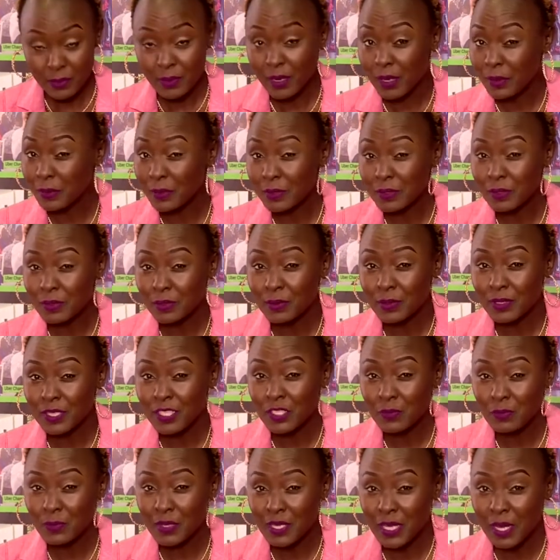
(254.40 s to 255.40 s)
You can also
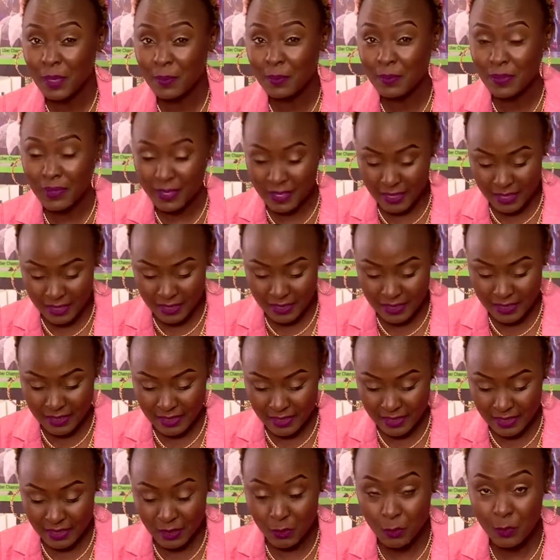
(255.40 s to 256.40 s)
hit me up
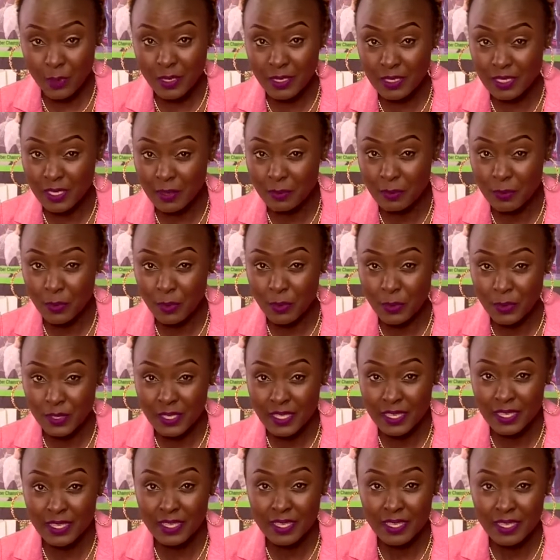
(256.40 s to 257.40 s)
at Queen
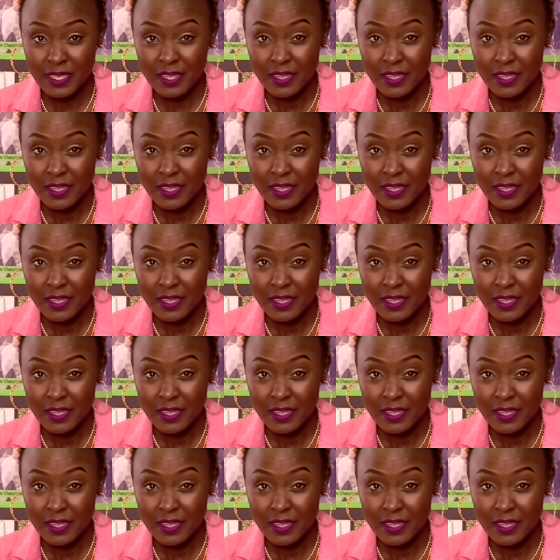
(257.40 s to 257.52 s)
Tambori